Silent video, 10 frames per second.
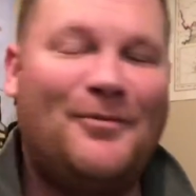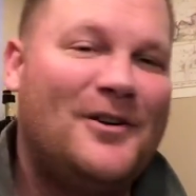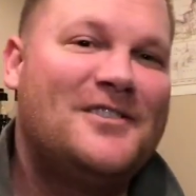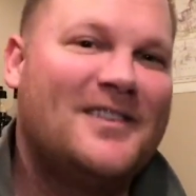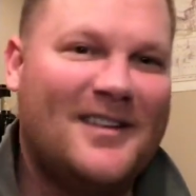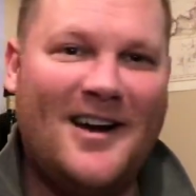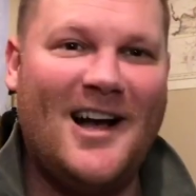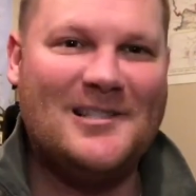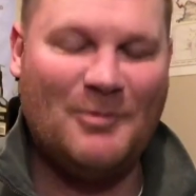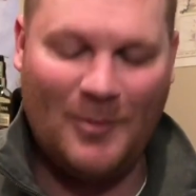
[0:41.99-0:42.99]
preaching the
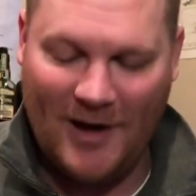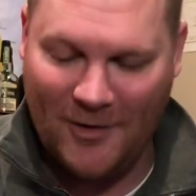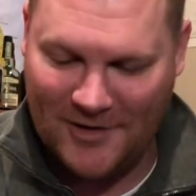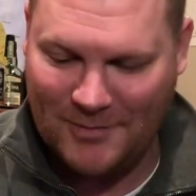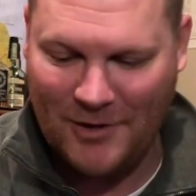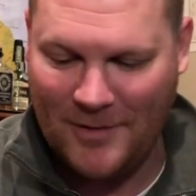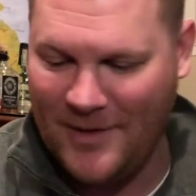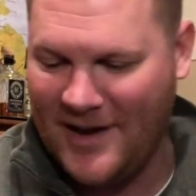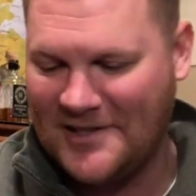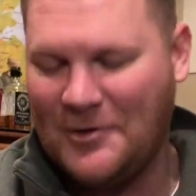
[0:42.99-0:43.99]
gospel about Springbank,